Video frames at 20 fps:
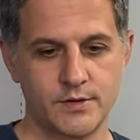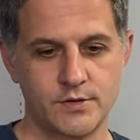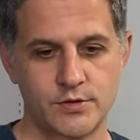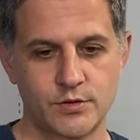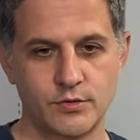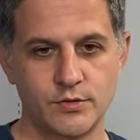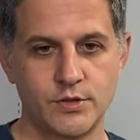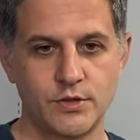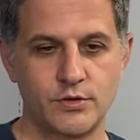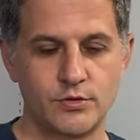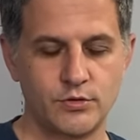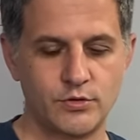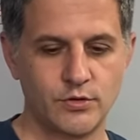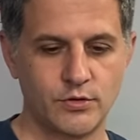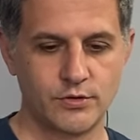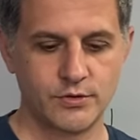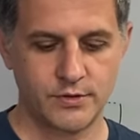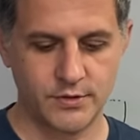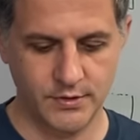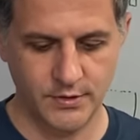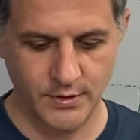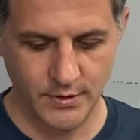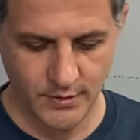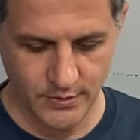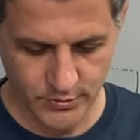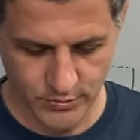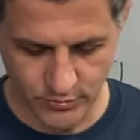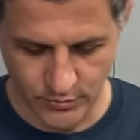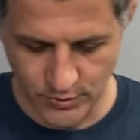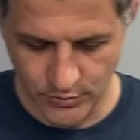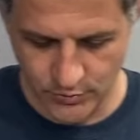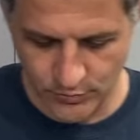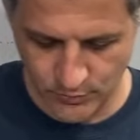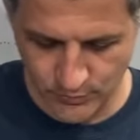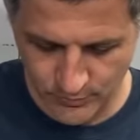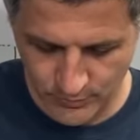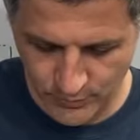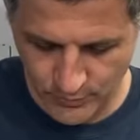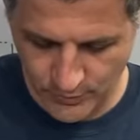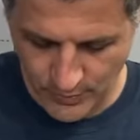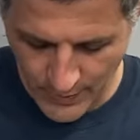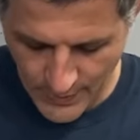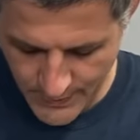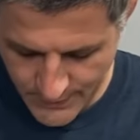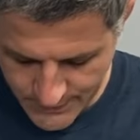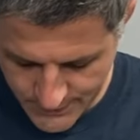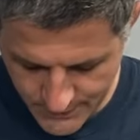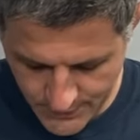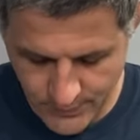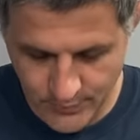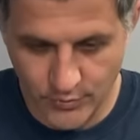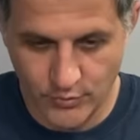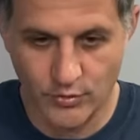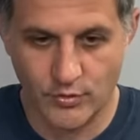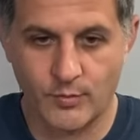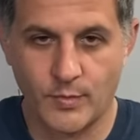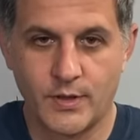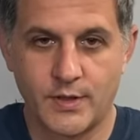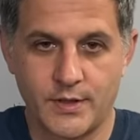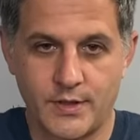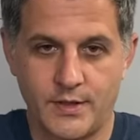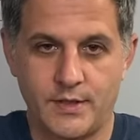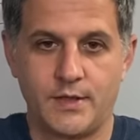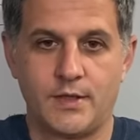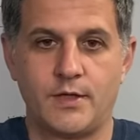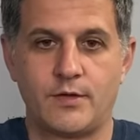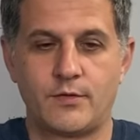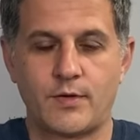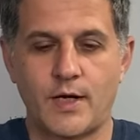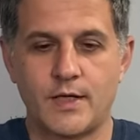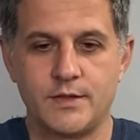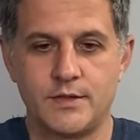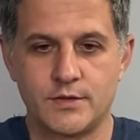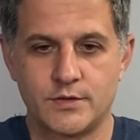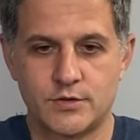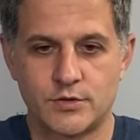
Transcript: so that your legs are normally riding,